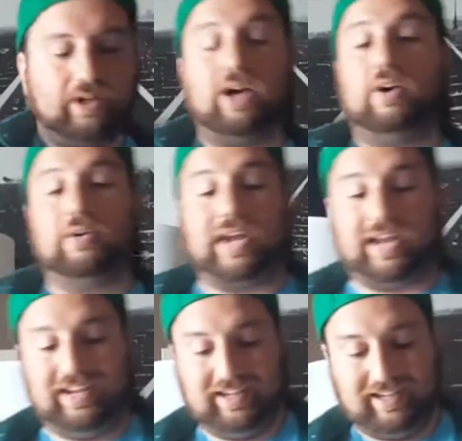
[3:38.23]
Oh, okay.
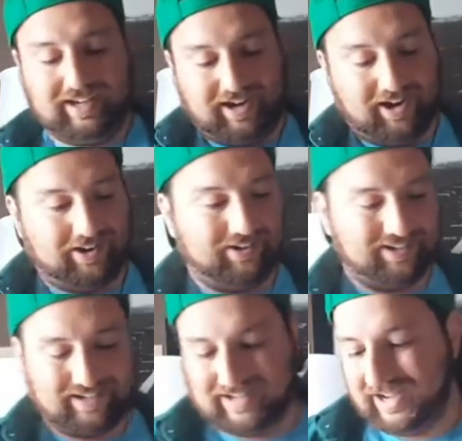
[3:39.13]

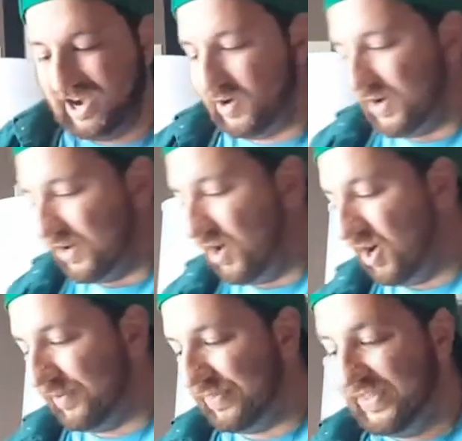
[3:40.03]

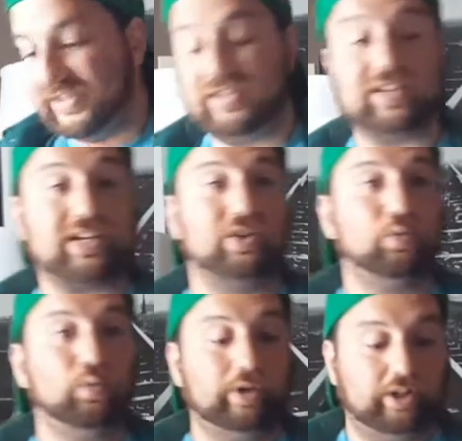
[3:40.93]
Oh, this is actually
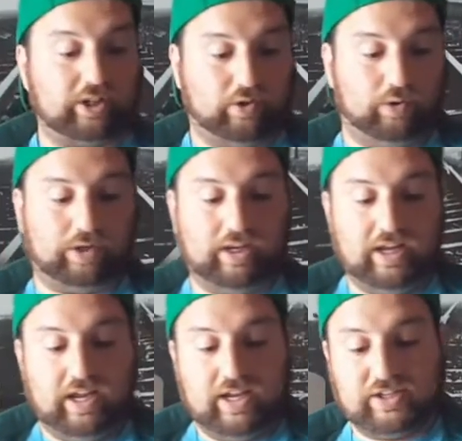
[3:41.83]
really cool.
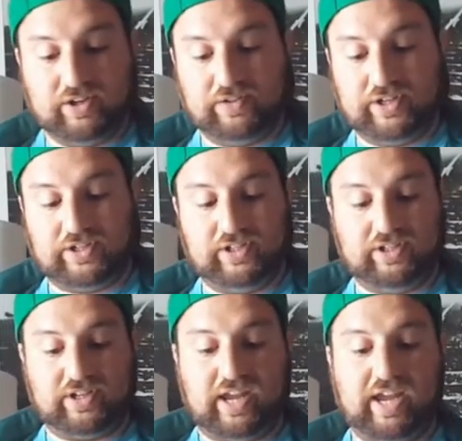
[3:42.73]
So this
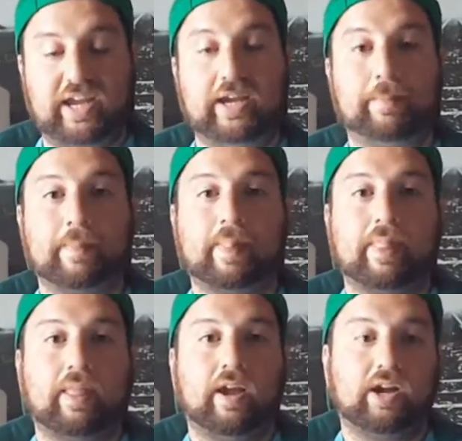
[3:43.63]
is a
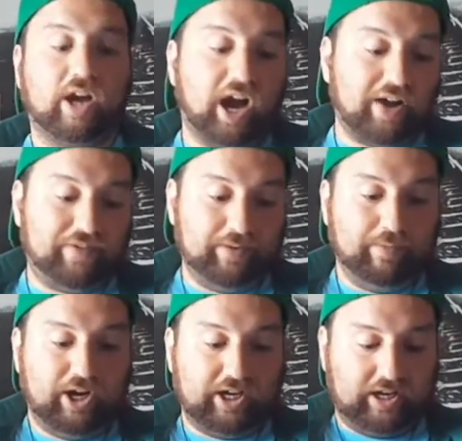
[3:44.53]
coffee
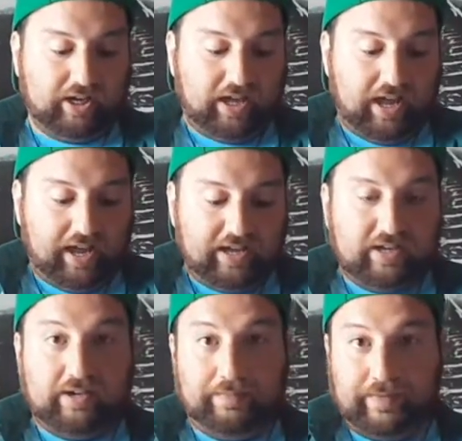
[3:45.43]
mug,
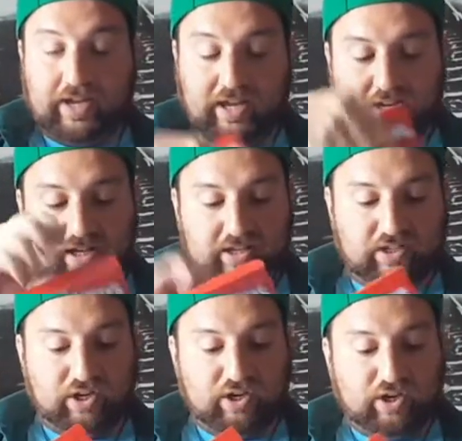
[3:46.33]
and it
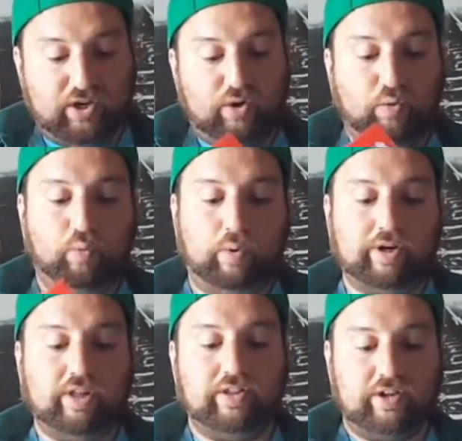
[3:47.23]
is
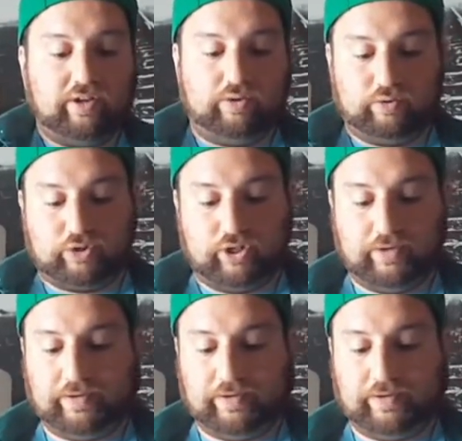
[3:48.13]
one of those